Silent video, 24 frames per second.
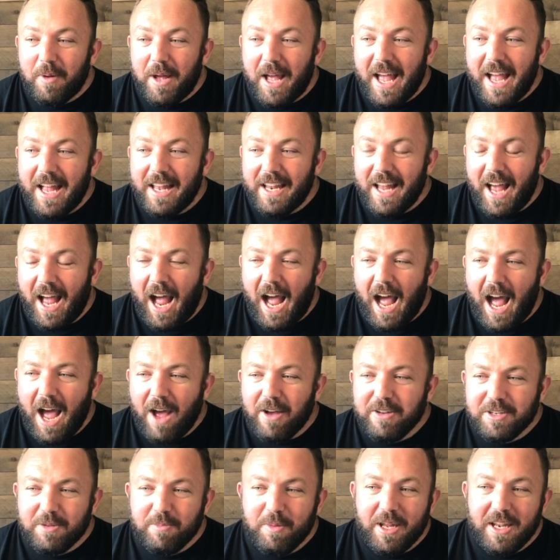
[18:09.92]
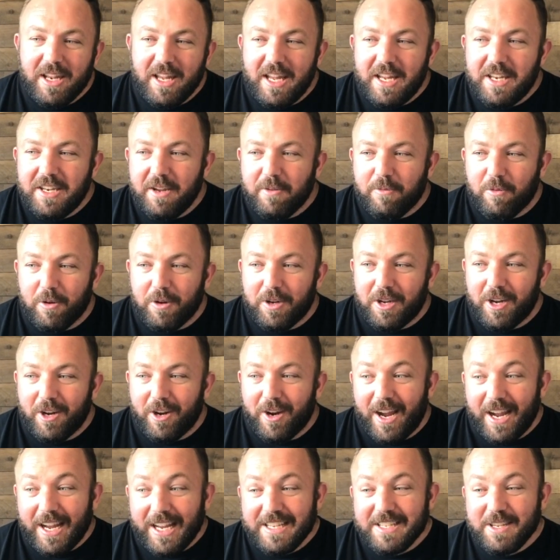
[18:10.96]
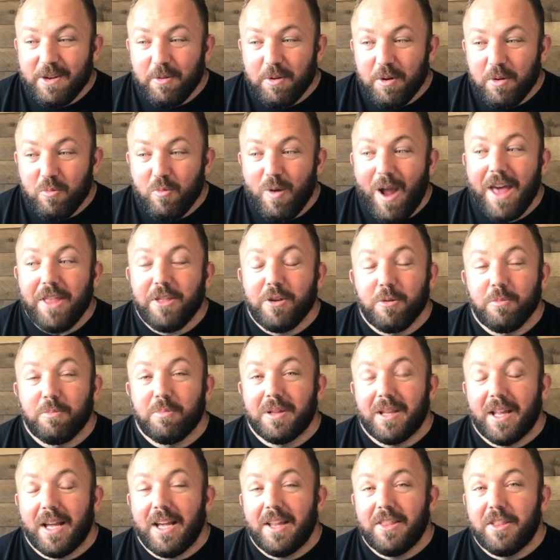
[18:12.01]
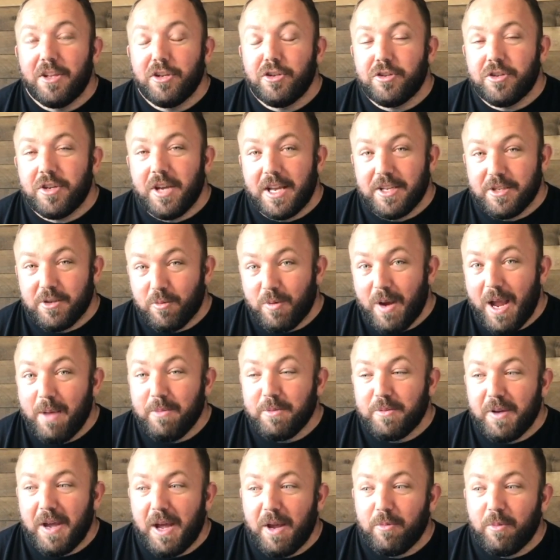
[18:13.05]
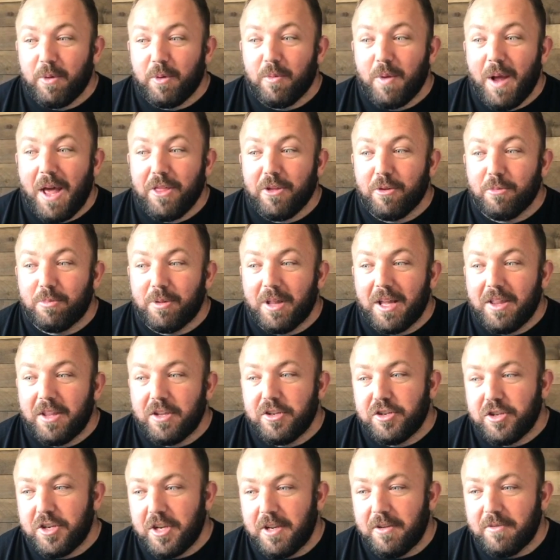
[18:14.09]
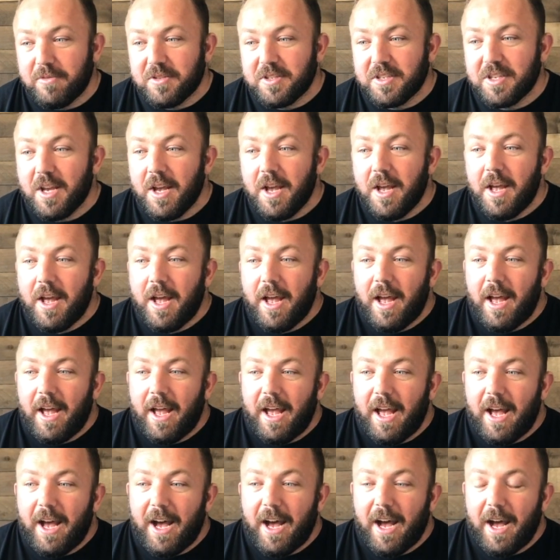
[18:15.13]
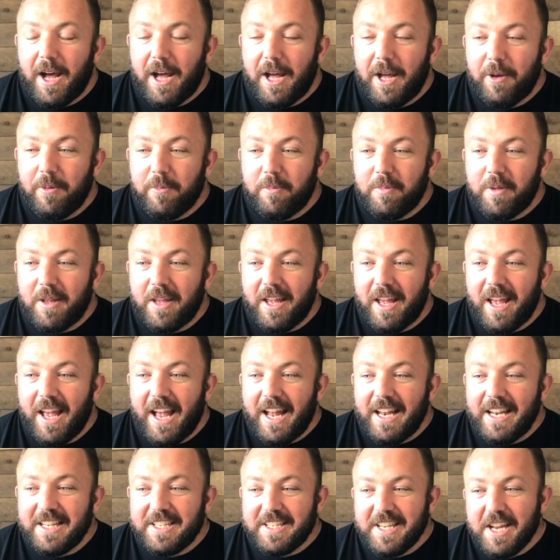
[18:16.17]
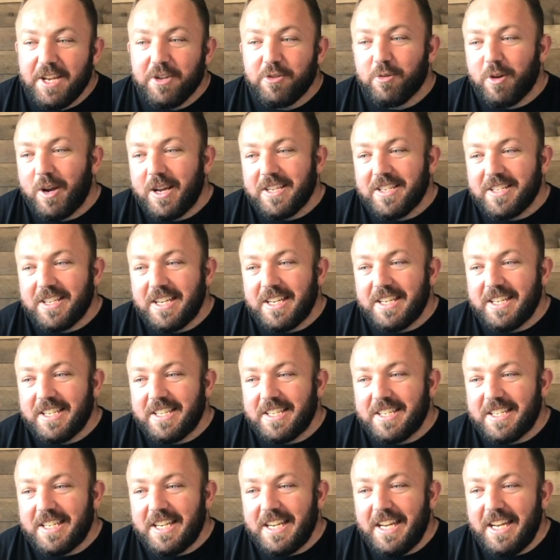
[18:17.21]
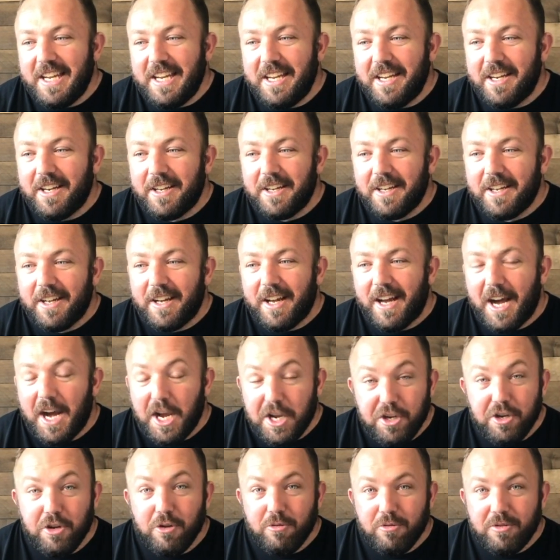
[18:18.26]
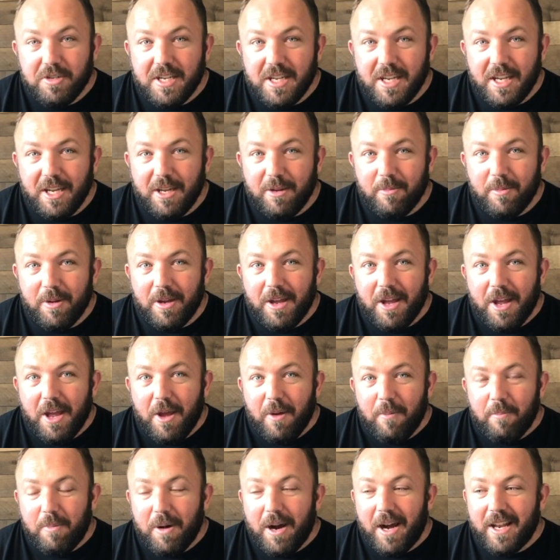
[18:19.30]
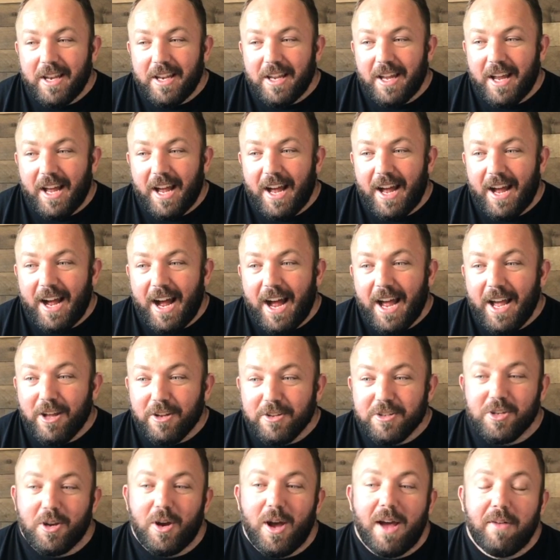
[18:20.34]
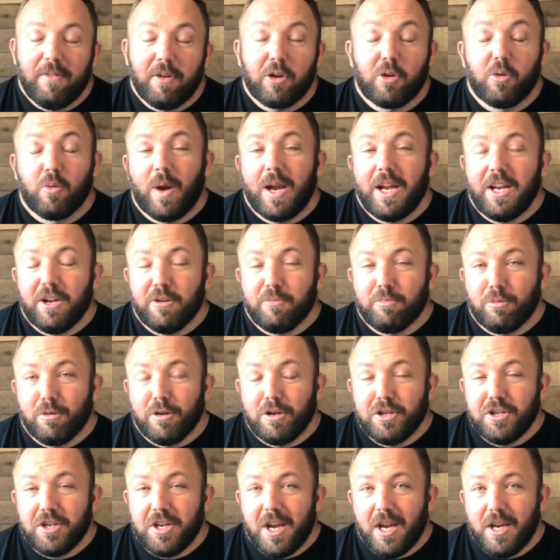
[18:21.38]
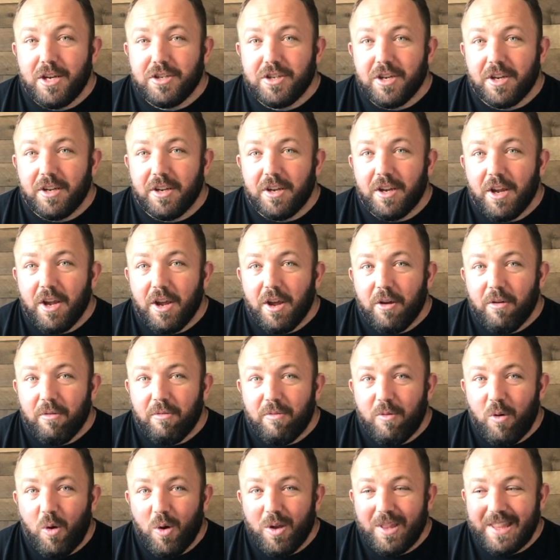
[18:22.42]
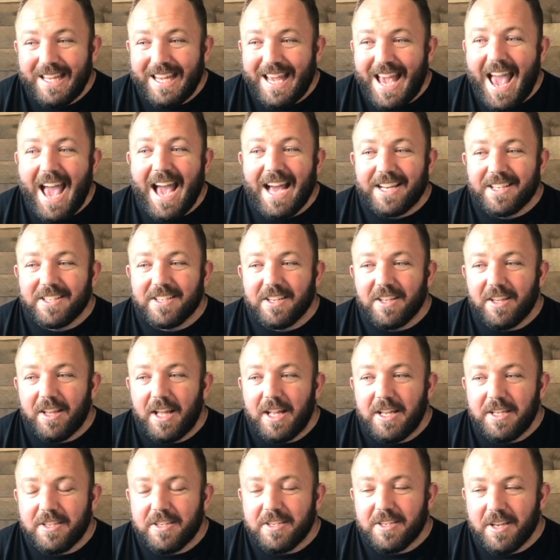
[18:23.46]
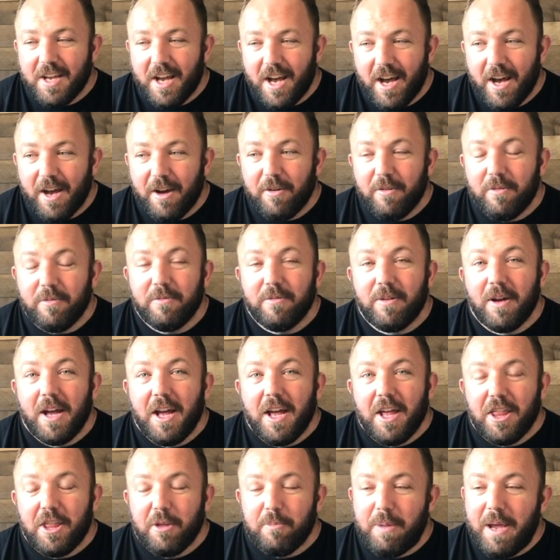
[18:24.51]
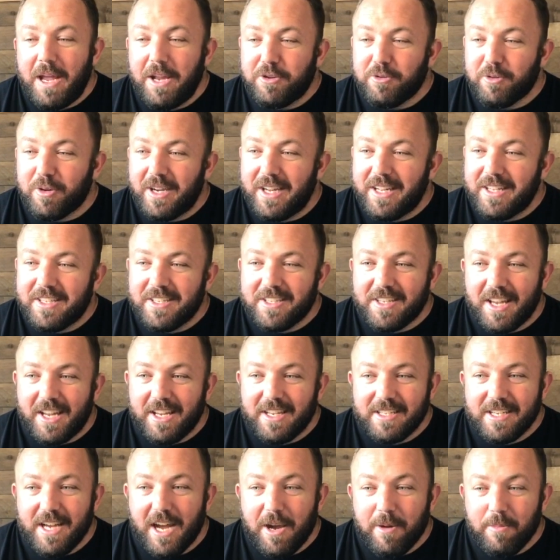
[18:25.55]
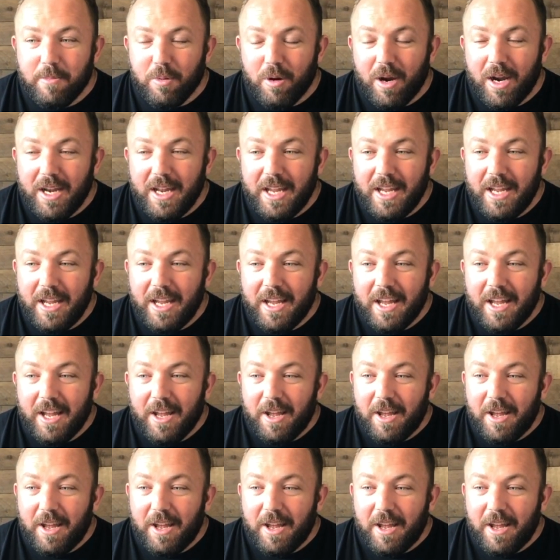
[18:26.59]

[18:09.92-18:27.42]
And I was a bit indifferent here. I guess I would have rather played as a Rams fan, would rather play the Chiefs. And it's interesting to see a new team, but I also have a great appreciation for the excellence of the Patriots, and Tom Brady,